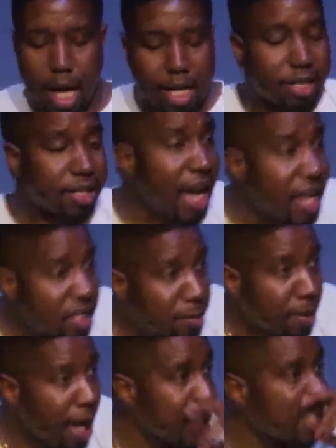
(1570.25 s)
Satan's
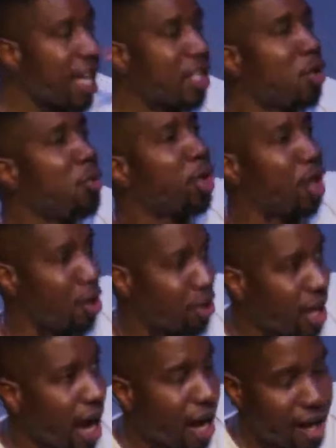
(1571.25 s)
plan is that you will curse
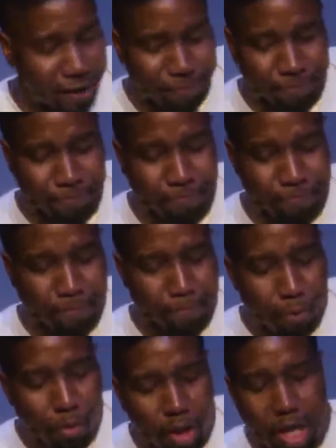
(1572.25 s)
God.
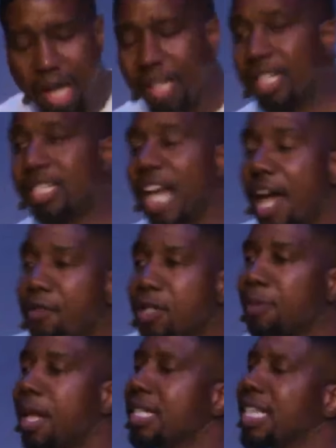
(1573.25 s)
The Savior's
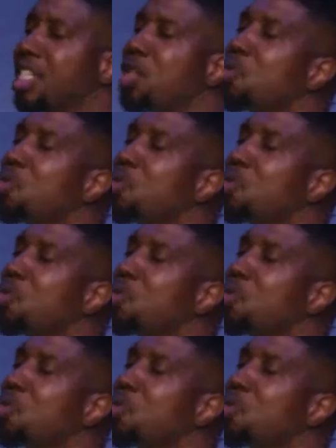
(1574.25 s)
plan is that